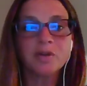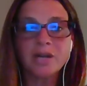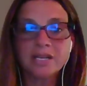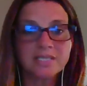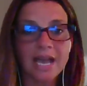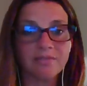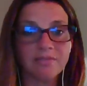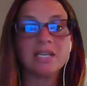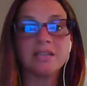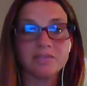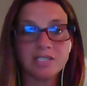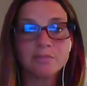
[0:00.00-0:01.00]
not to have any
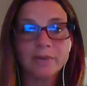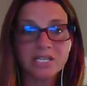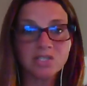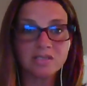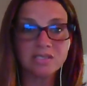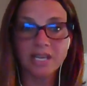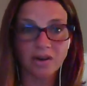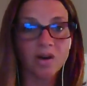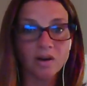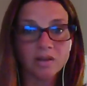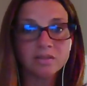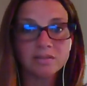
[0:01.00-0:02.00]
of these patients at
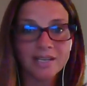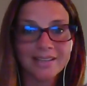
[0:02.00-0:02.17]
all